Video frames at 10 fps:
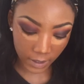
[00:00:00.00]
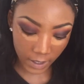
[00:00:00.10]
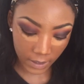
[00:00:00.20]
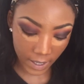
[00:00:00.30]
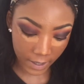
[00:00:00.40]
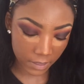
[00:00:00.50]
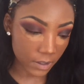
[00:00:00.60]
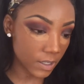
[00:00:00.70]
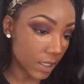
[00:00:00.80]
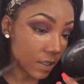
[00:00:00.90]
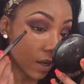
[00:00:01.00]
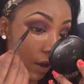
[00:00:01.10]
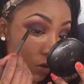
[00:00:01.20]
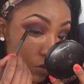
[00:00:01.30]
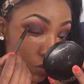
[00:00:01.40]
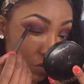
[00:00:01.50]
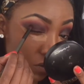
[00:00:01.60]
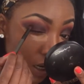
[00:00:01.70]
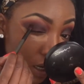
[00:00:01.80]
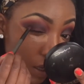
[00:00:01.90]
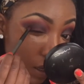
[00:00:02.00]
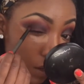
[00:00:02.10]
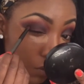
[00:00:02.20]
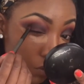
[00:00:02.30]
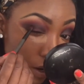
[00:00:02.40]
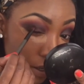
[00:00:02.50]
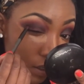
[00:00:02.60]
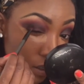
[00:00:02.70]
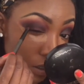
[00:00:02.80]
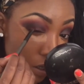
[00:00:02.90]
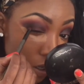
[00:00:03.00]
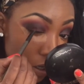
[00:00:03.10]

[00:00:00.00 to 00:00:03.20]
get like the details really right.